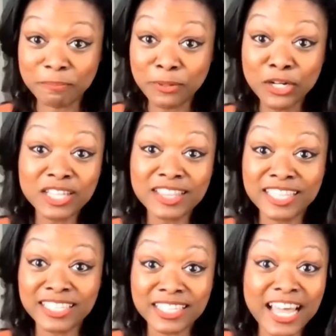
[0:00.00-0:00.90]
put
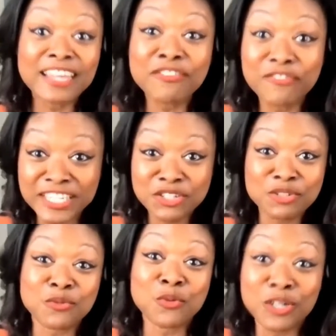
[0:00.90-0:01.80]
the life into
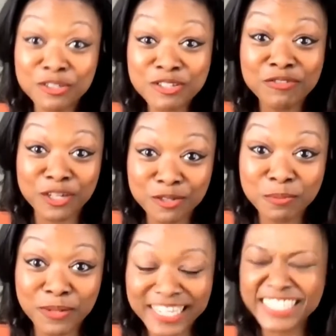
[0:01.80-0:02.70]
the words of those
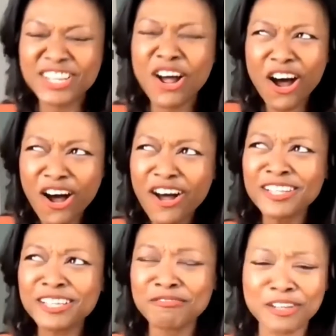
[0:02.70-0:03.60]
plays,
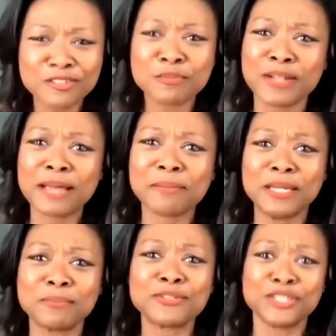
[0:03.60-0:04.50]
all of those Black
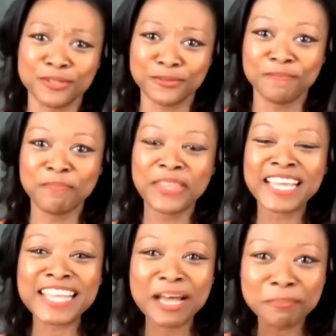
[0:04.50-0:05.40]
people knew
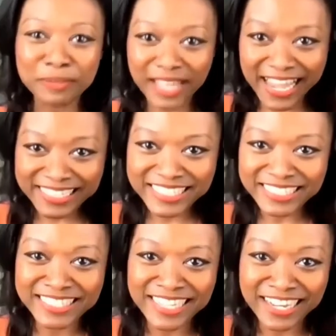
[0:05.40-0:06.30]
that Black
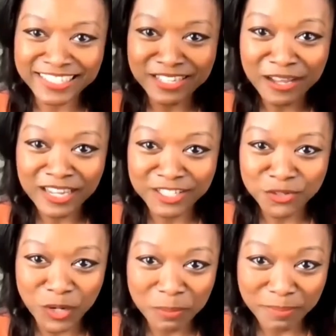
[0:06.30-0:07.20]
success
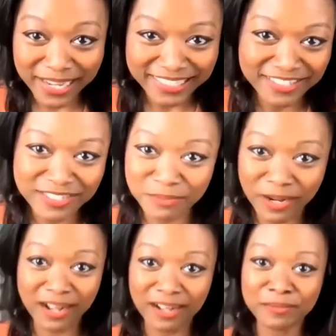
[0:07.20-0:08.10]
is what beckons the
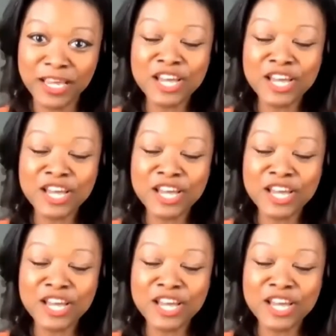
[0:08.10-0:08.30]
mob.